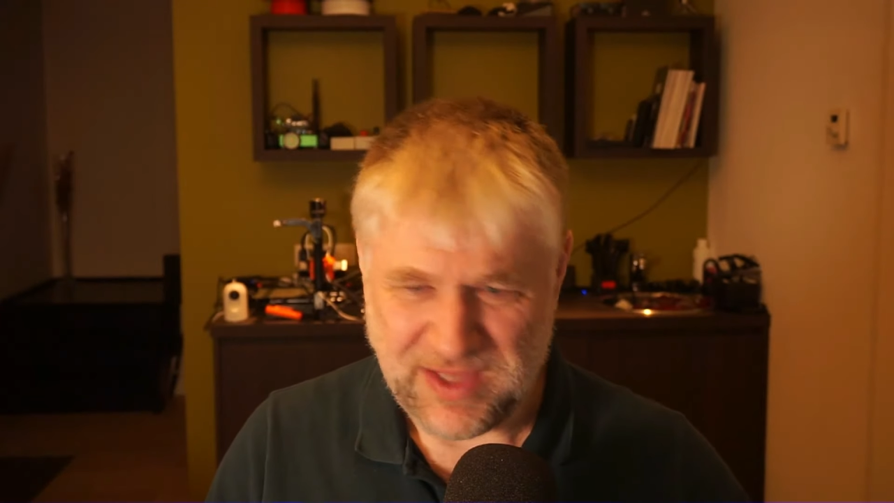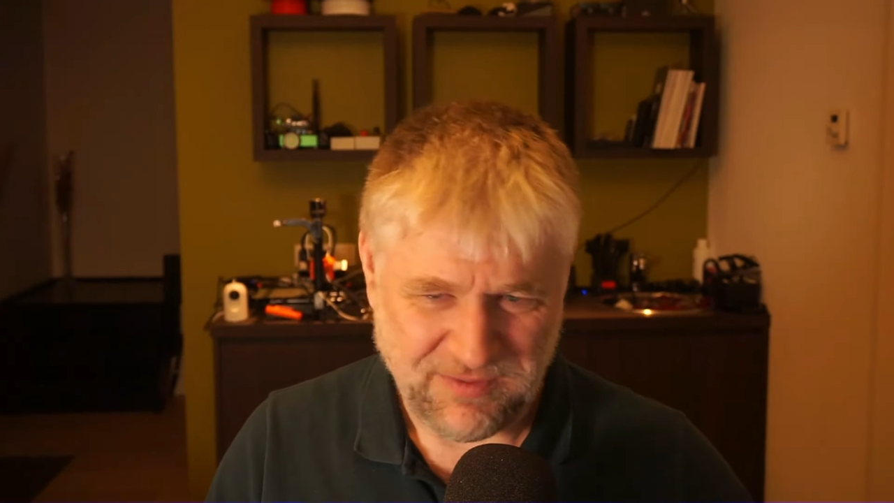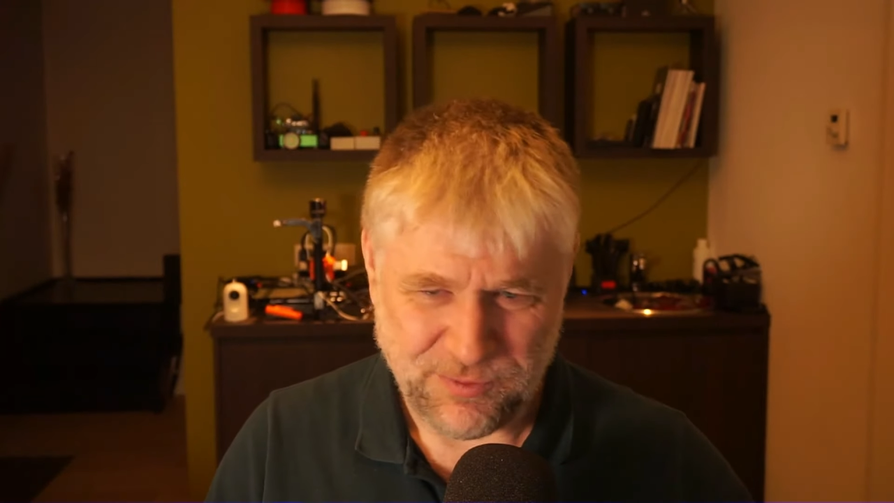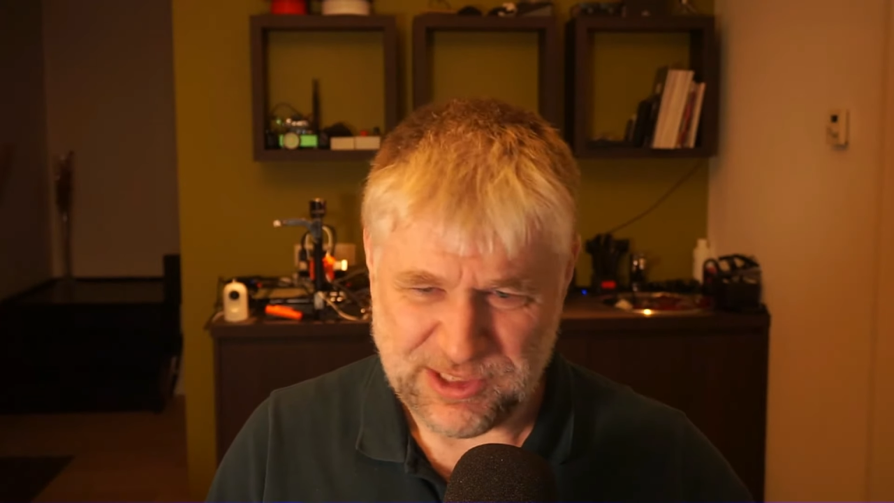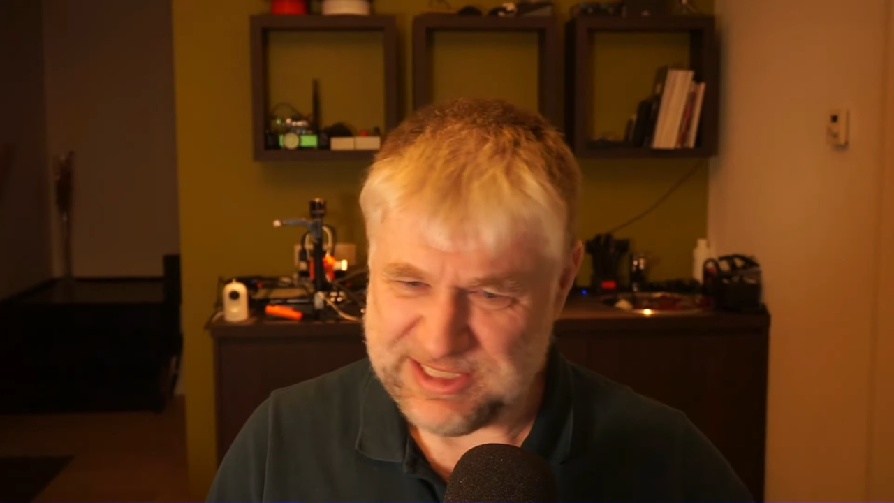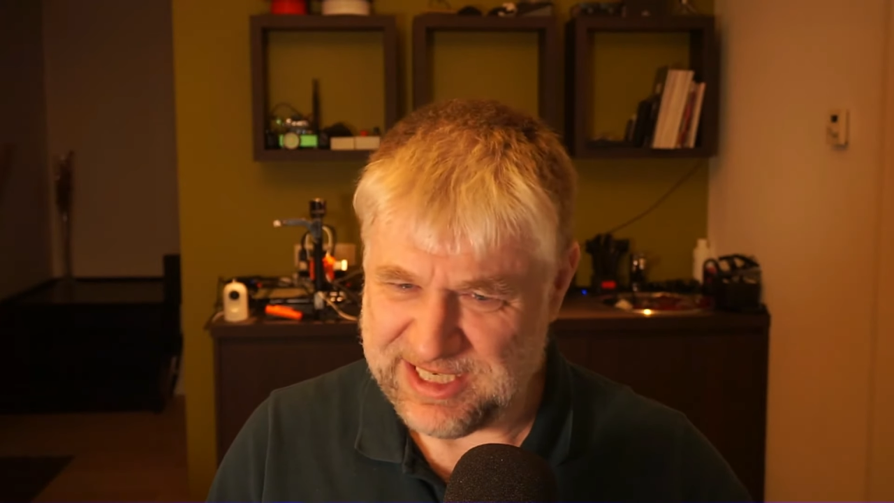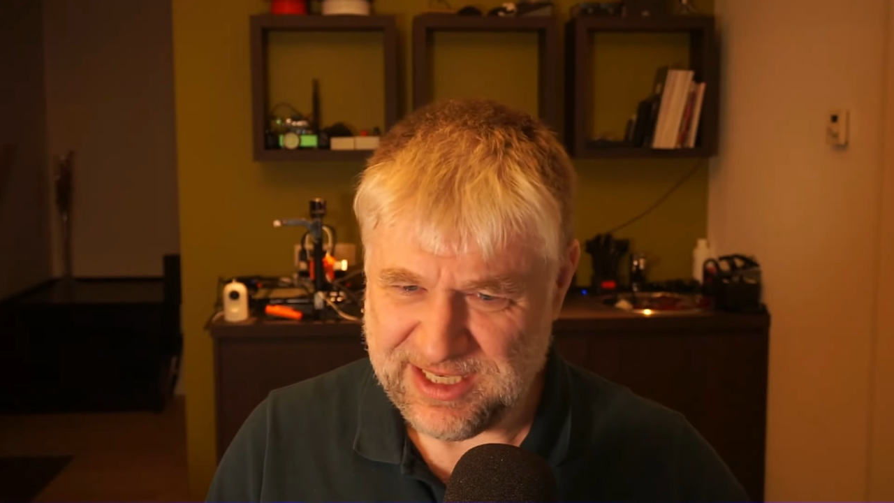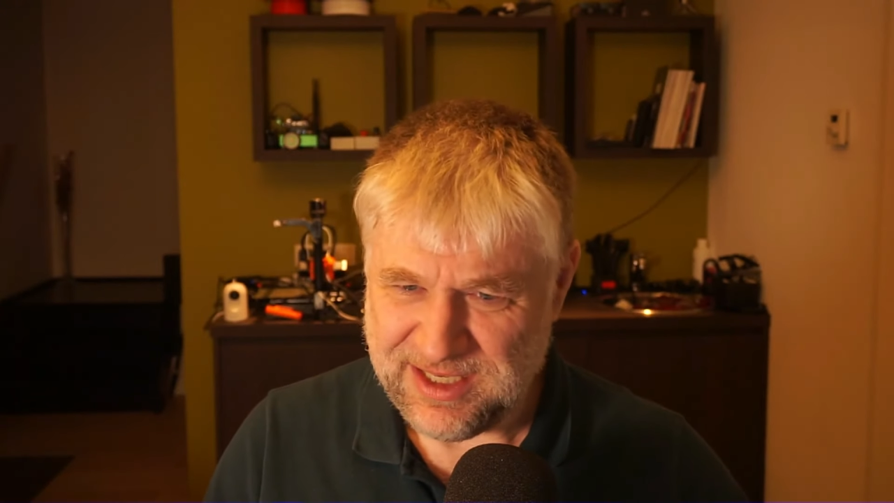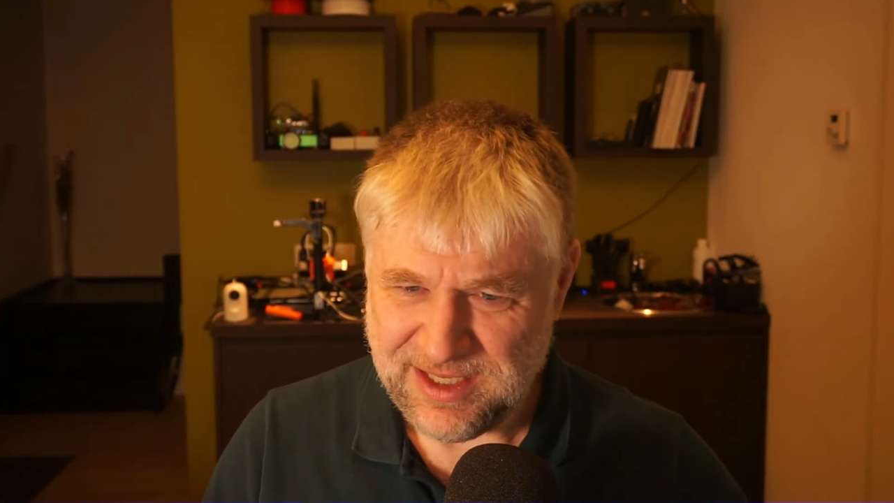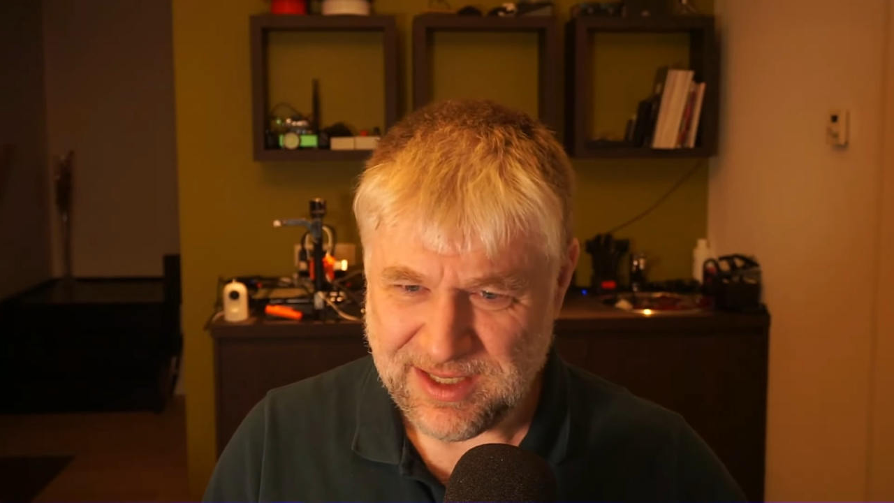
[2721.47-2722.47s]
every day,
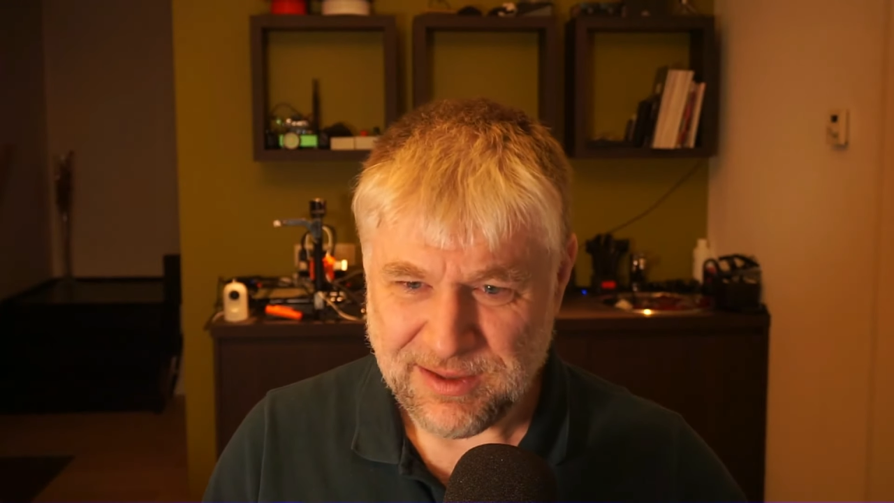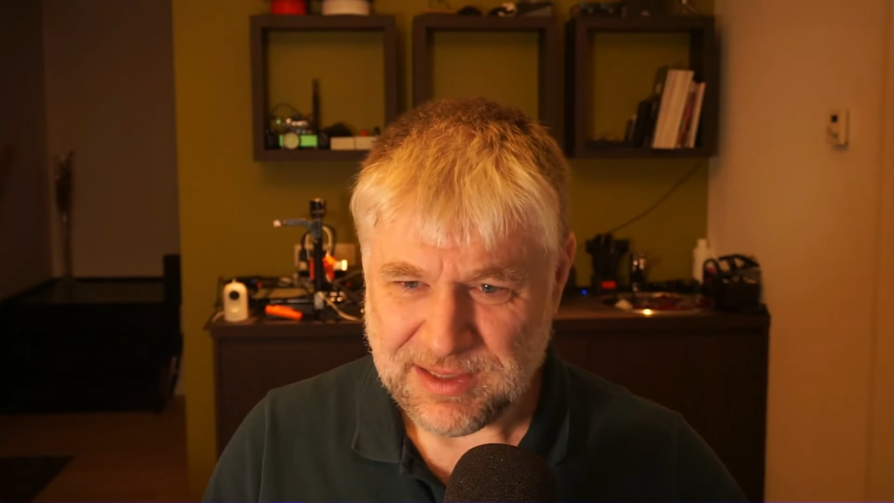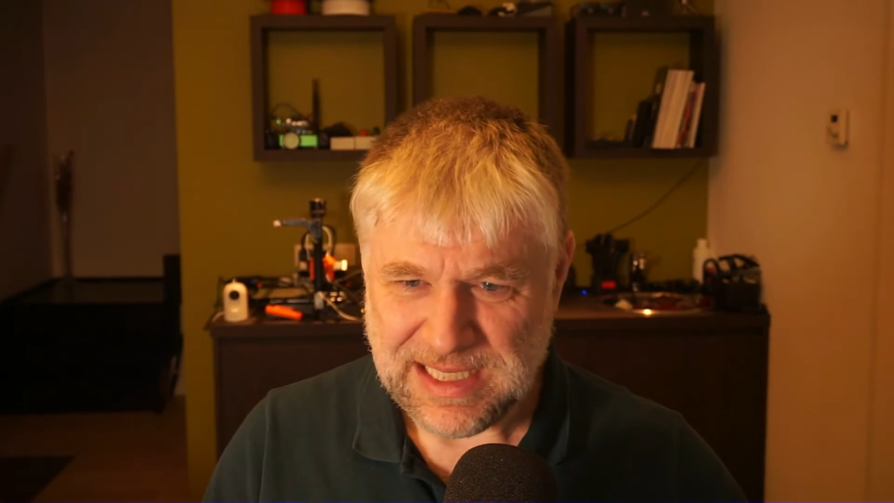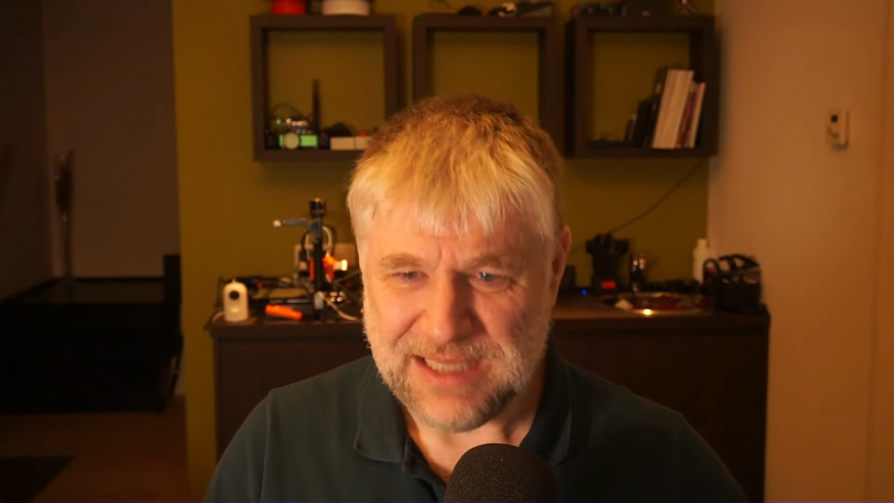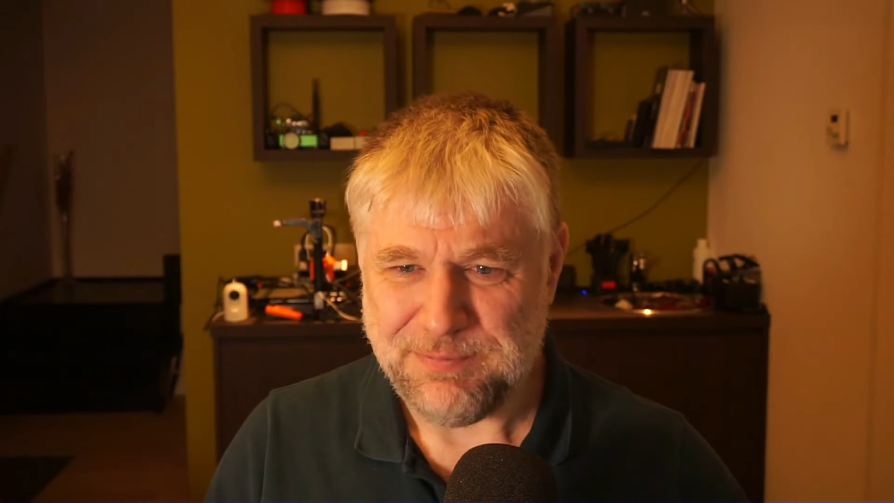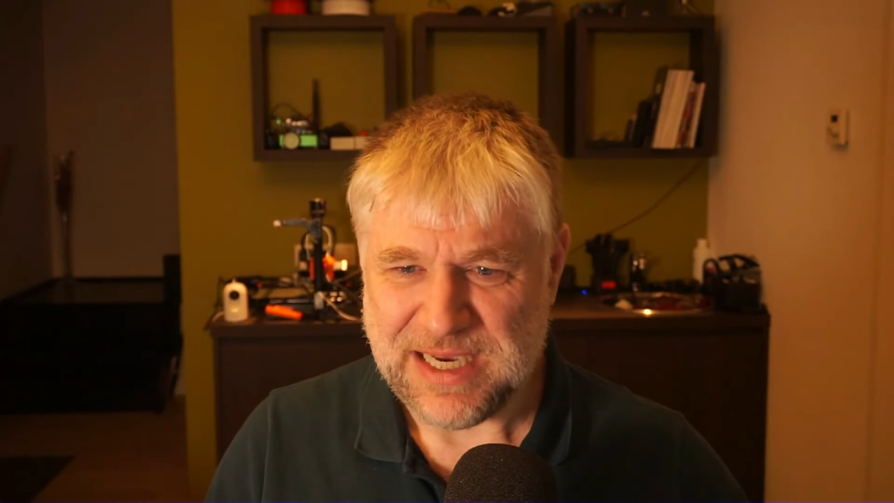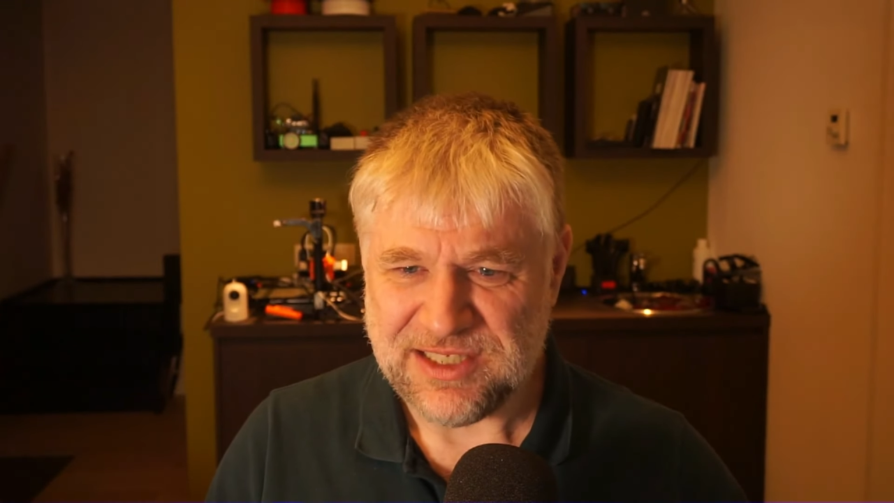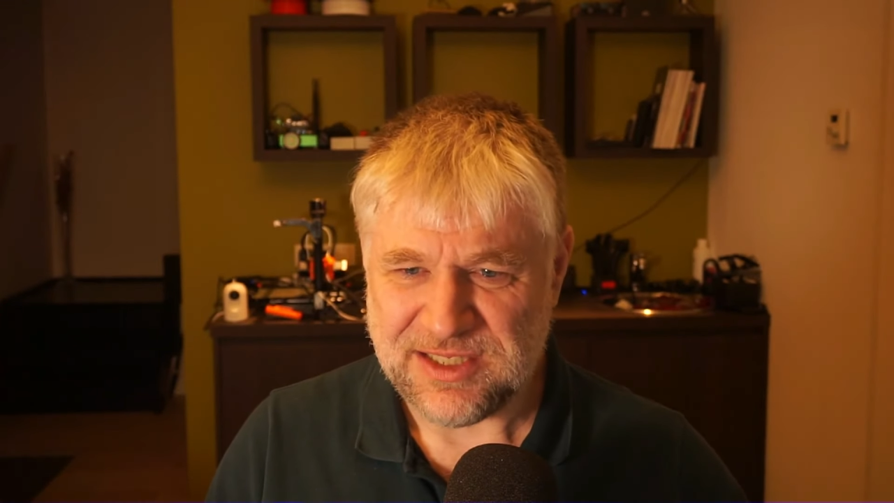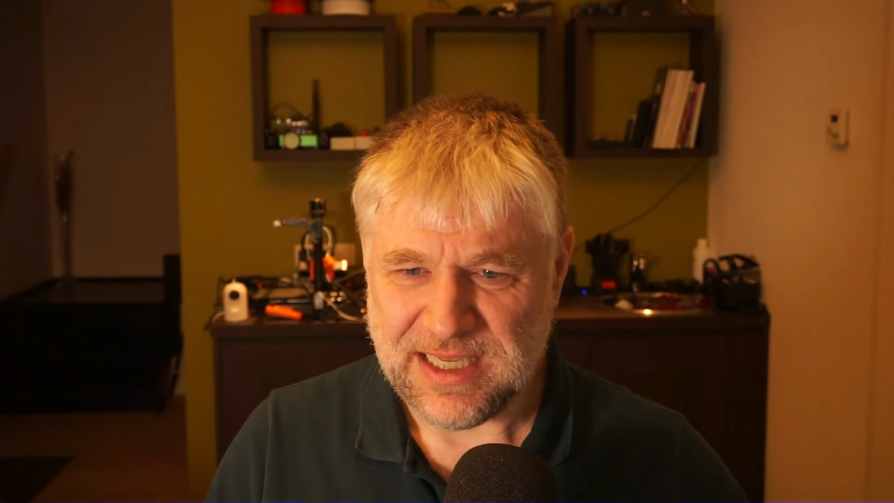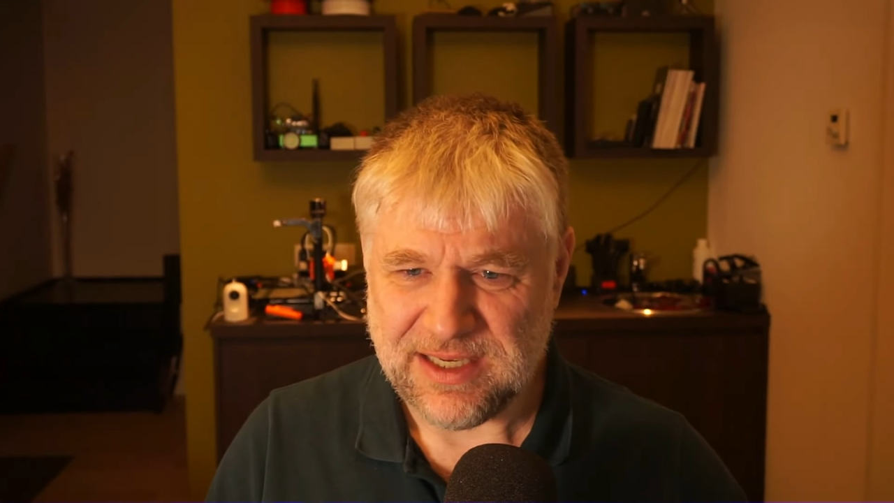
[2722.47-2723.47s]
that
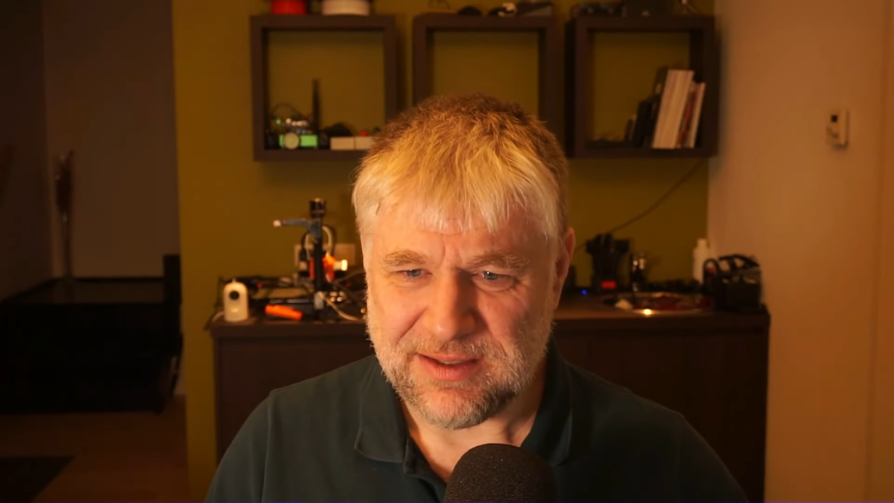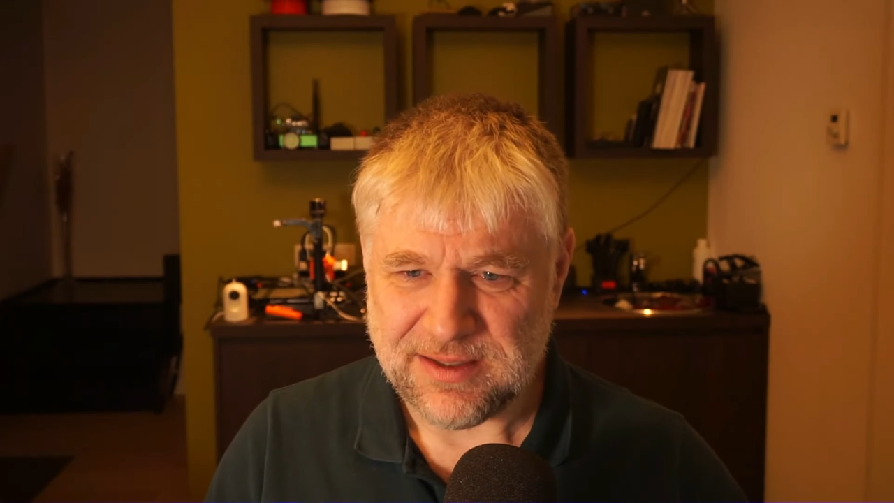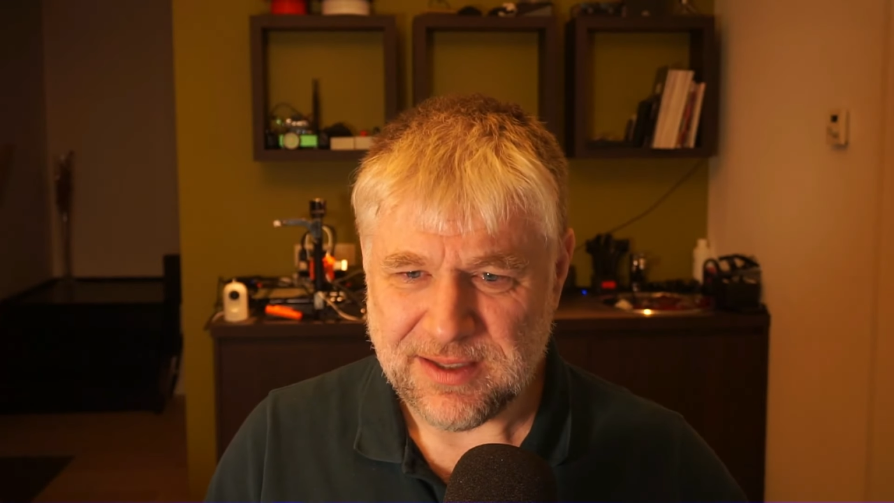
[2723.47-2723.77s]
patch layer?